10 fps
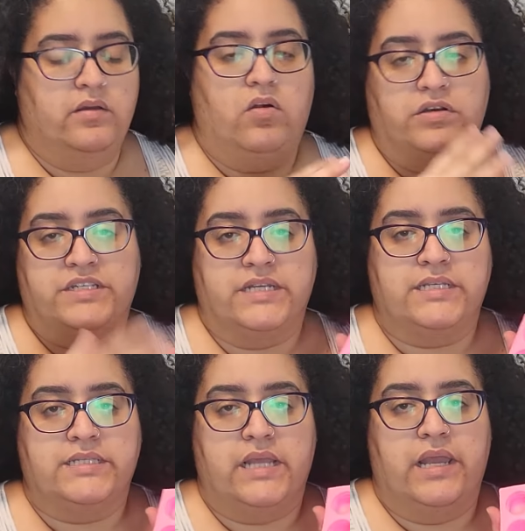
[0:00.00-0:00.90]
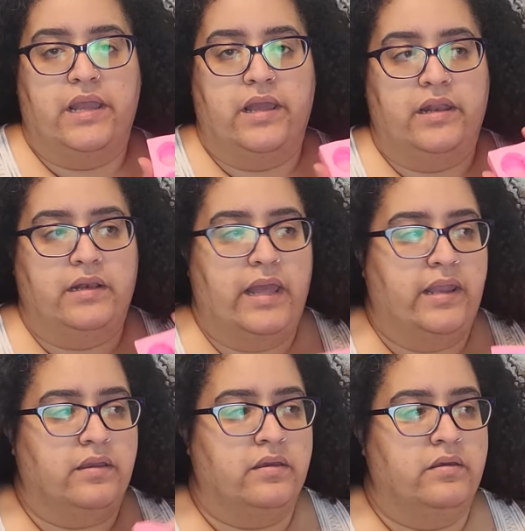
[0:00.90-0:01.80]
or six in
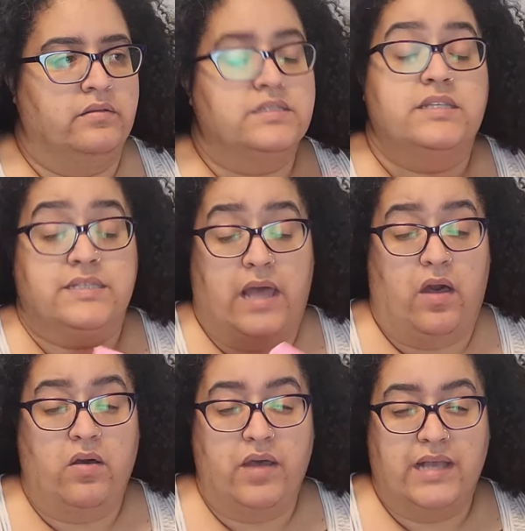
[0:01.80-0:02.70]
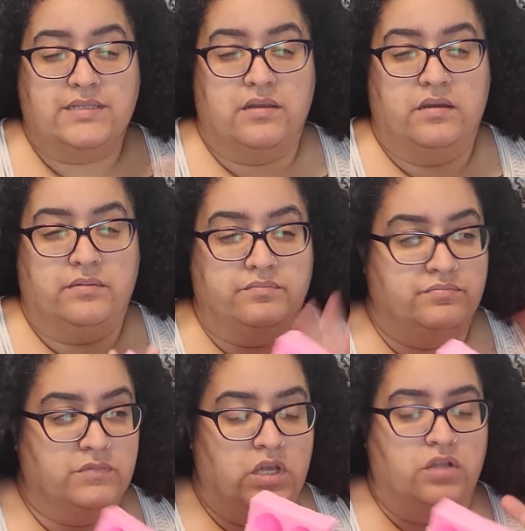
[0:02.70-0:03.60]
like cell as a,
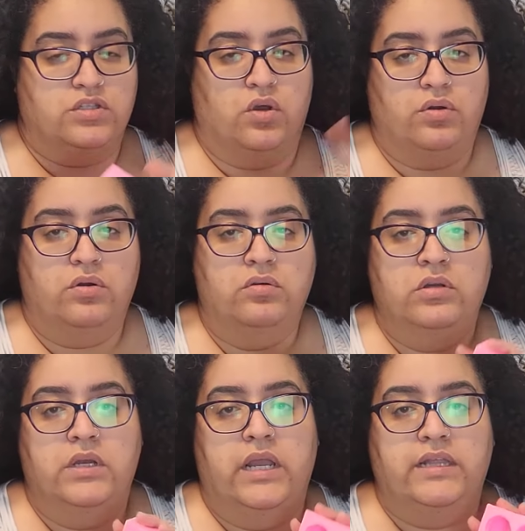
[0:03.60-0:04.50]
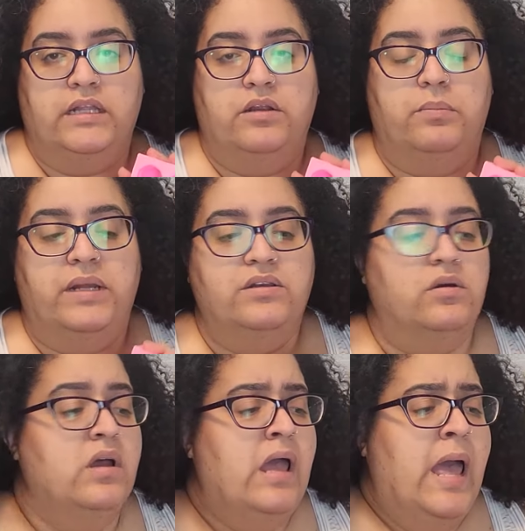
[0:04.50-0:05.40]
a total in the little
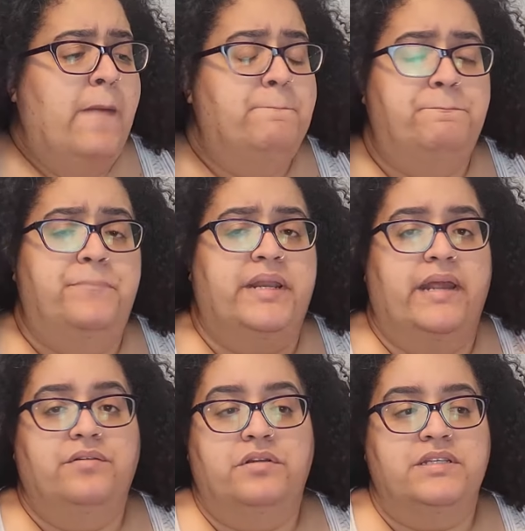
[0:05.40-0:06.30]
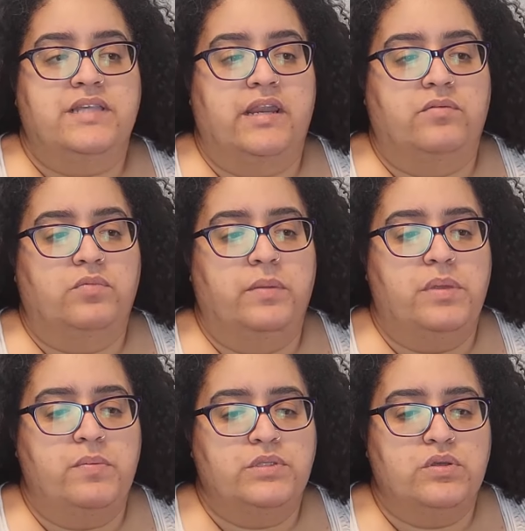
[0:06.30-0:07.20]
bundle. But I noticed that when
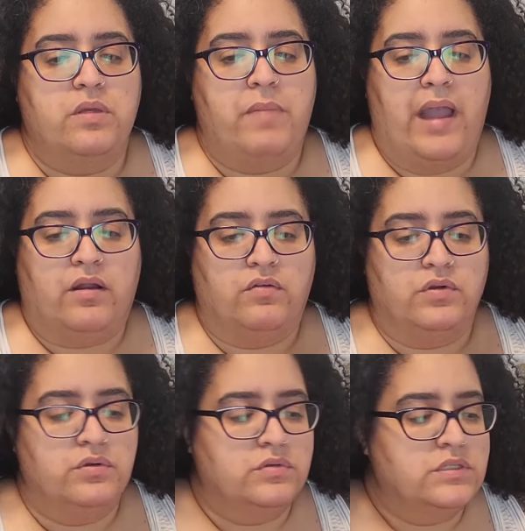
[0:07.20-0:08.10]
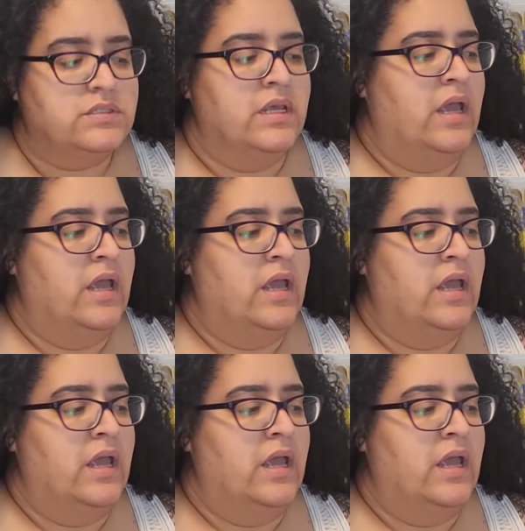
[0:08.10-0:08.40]
people do the macaroons,